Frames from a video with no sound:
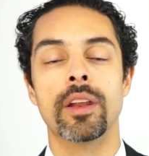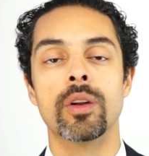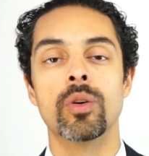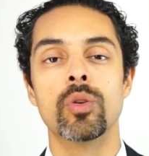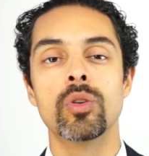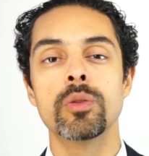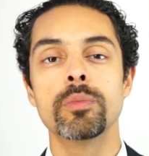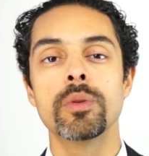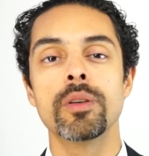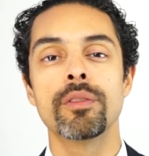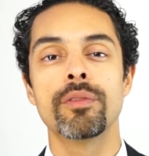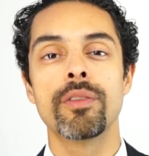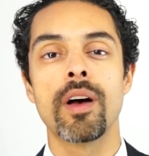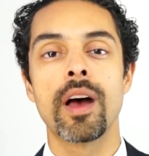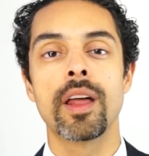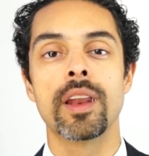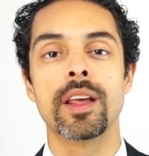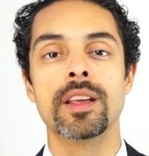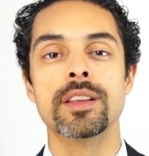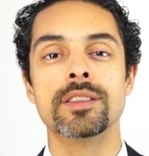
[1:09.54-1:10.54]
and orbital
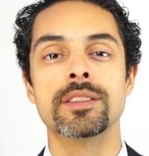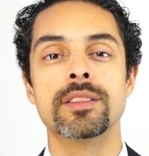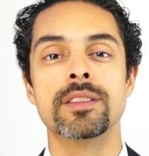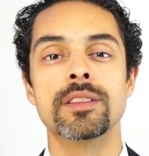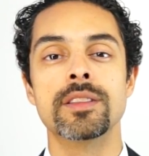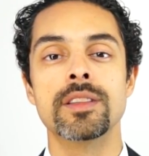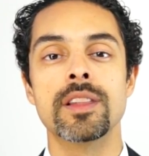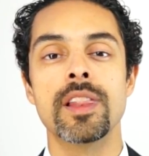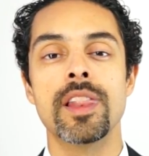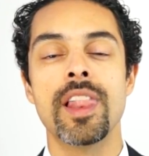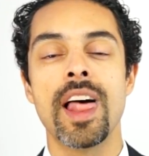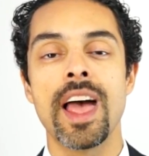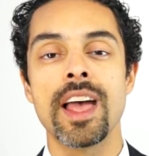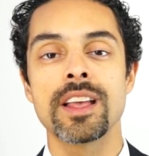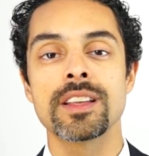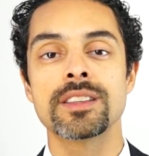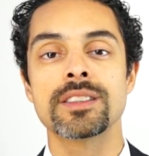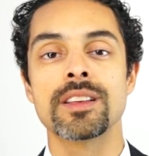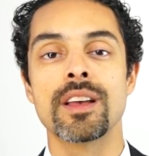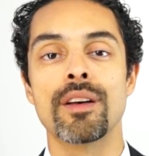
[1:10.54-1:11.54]
fat is
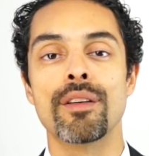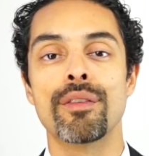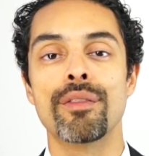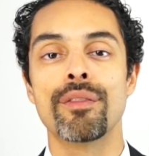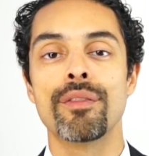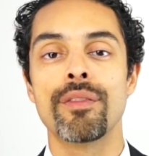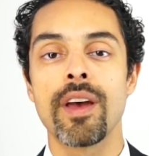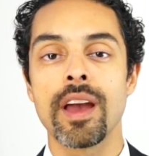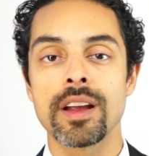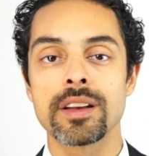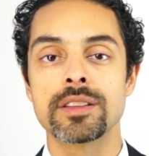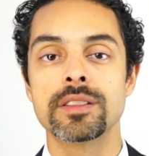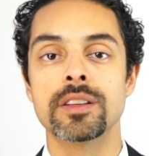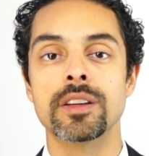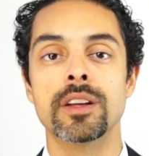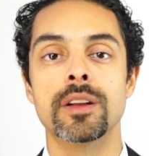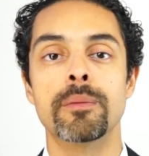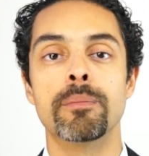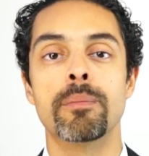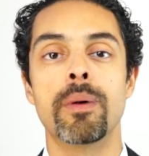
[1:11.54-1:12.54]
less
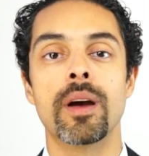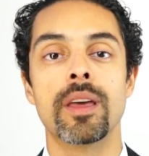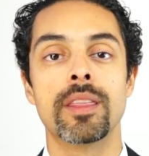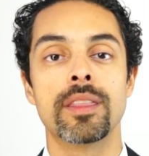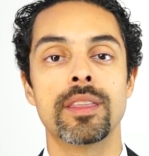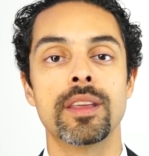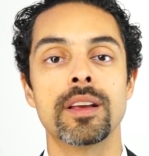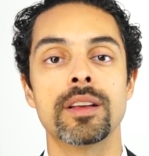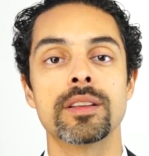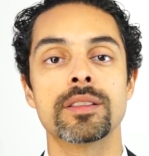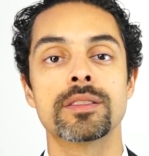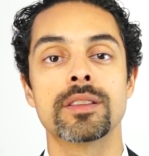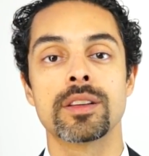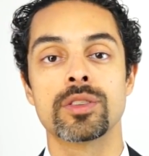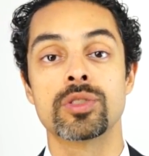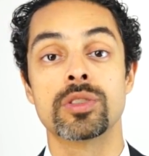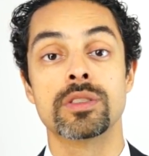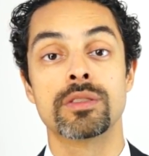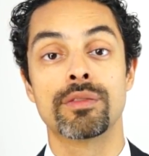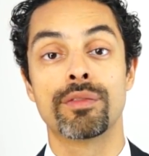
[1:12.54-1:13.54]
affected by things
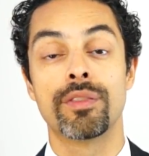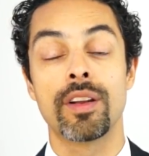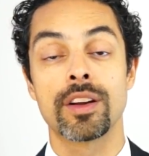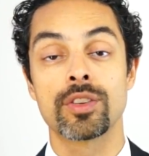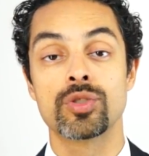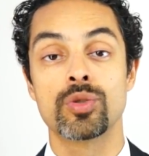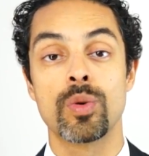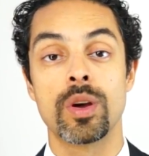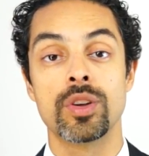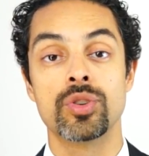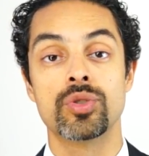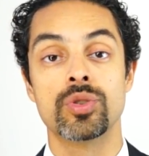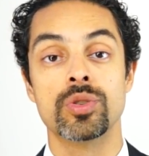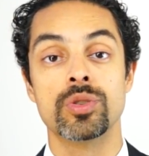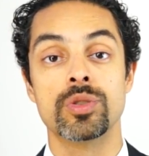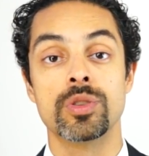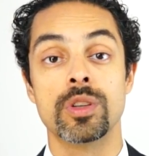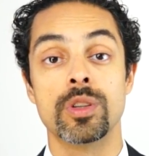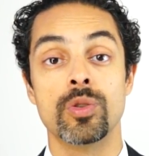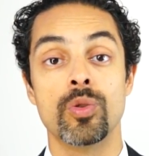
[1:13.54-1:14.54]
such as
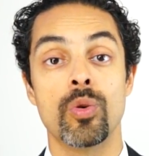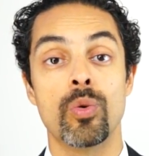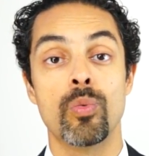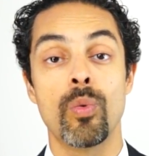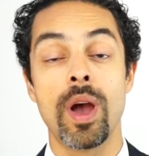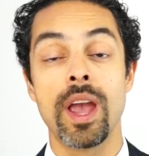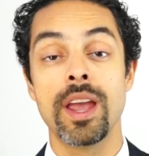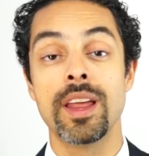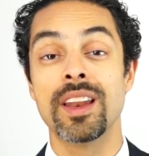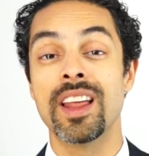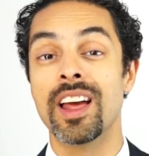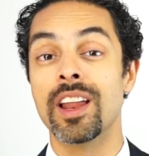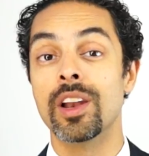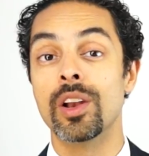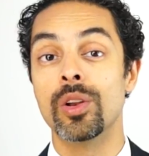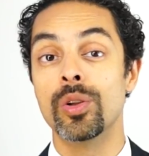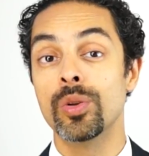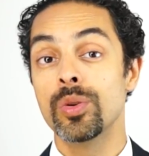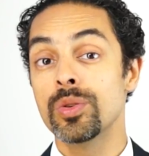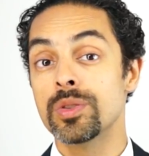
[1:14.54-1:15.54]
fluctuations in your weight
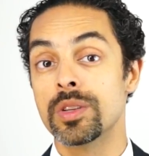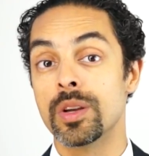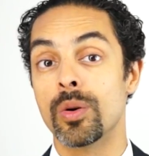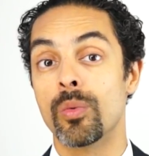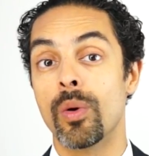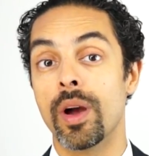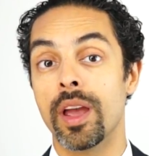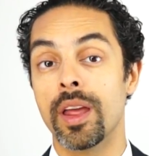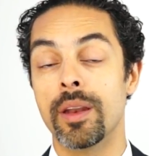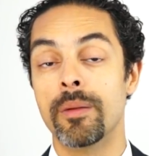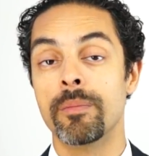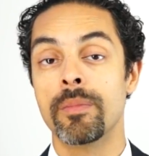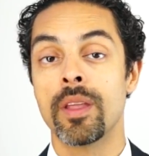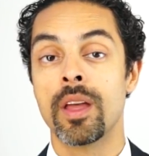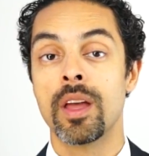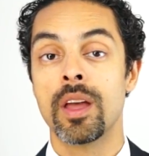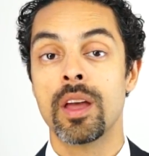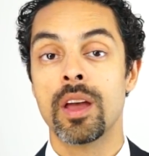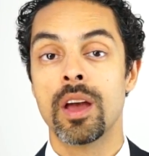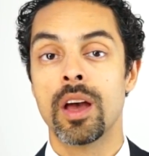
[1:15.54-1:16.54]
and losing weight.
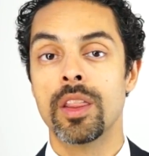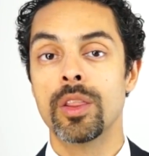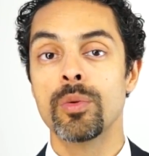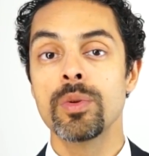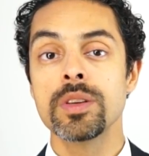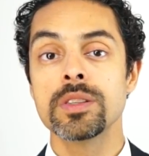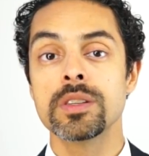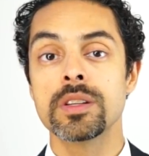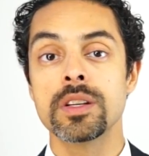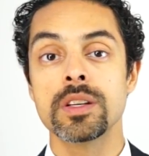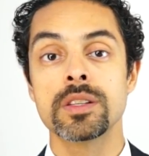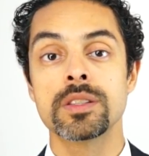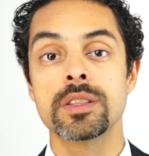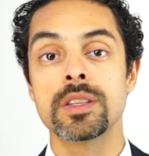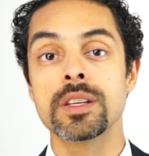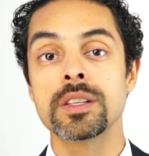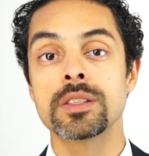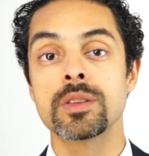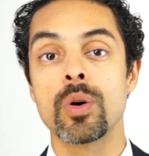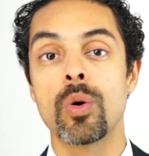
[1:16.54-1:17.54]
And the reason is
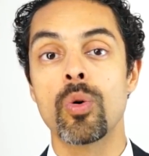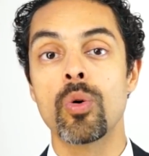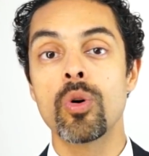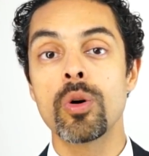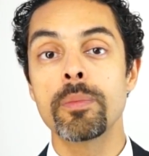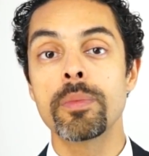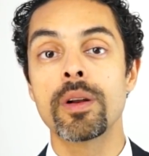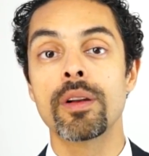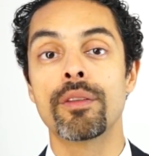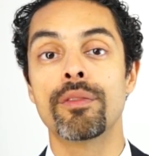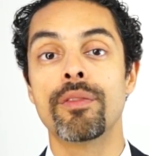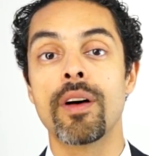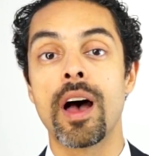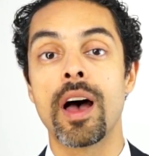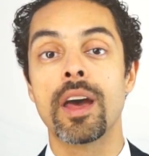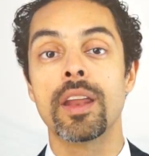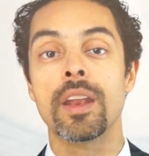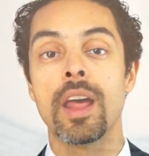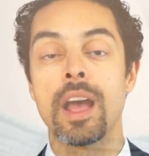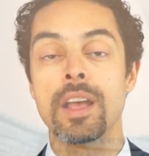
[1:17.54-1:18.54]
this orbital
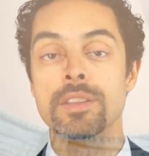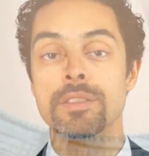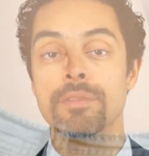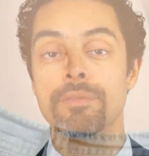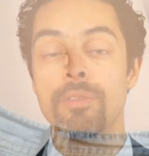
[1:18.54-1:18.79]
fat has